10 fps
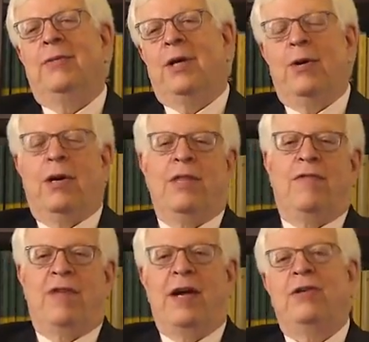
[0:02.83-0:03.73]
We call it the
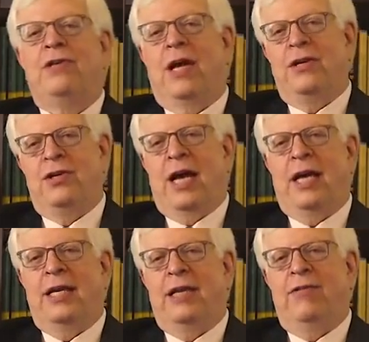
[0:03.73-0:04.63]
Fireside
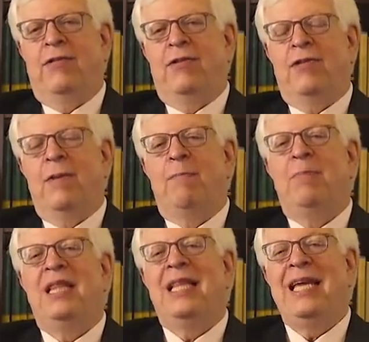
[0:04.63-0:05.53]
Chat. It's
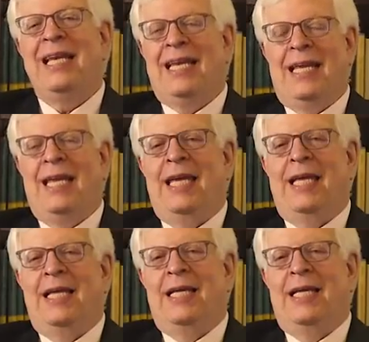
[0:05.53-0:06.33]
completely